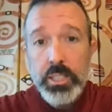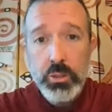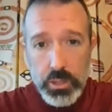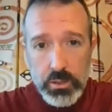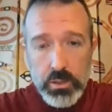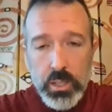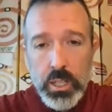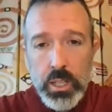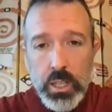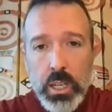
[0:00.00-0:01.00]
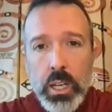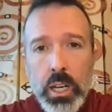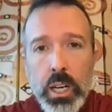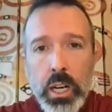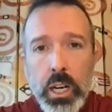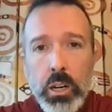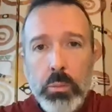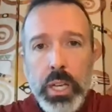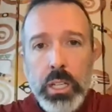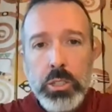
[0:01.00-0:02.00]
centuries.
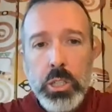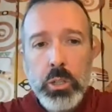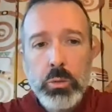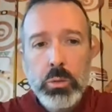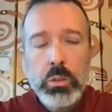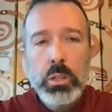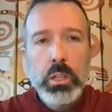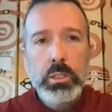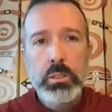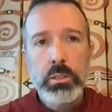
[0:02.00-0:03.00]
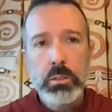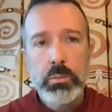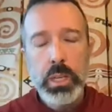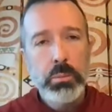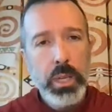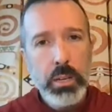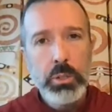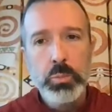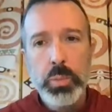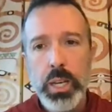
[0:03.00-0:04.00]
And so
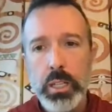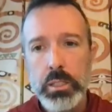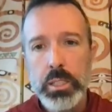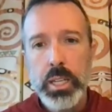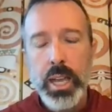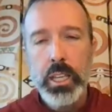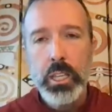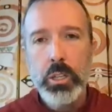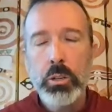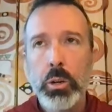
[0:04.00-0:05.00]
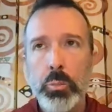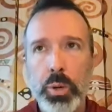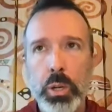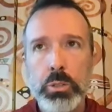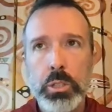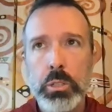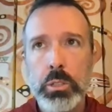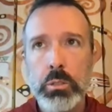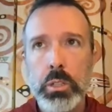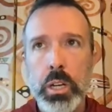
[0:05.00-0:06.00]
in many respects, your
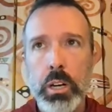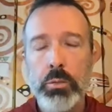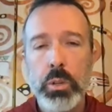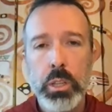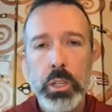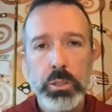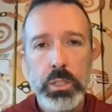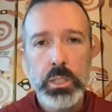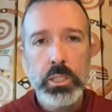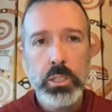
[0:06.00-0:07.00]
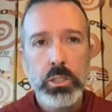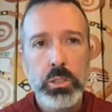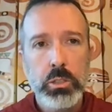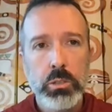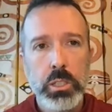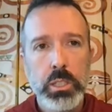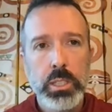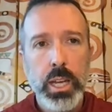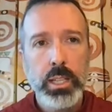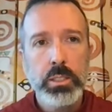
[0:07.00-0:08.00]
approach to covering those Indigenous stories
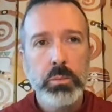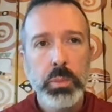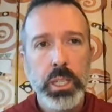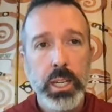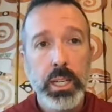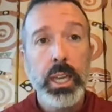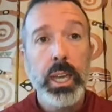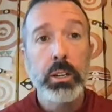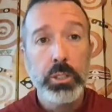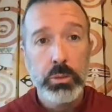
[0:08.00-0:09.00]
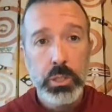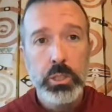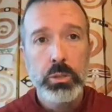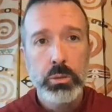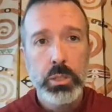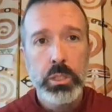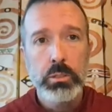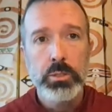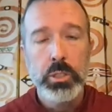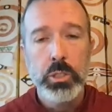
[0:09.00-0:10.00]
has to be kind of
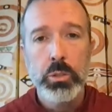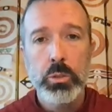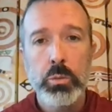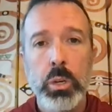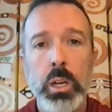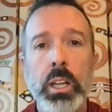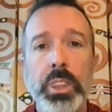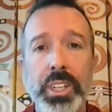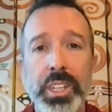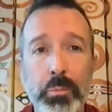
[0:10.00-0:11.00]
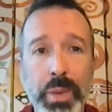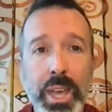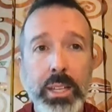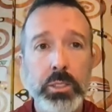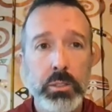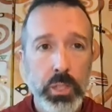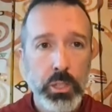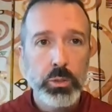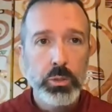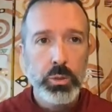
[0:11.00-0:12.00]
counterintuitive to the demands of the
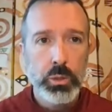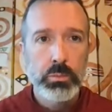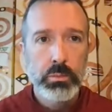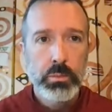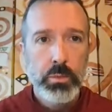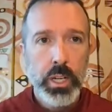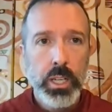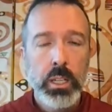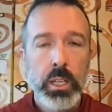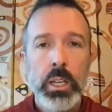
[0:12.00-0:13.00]
newsroom, right?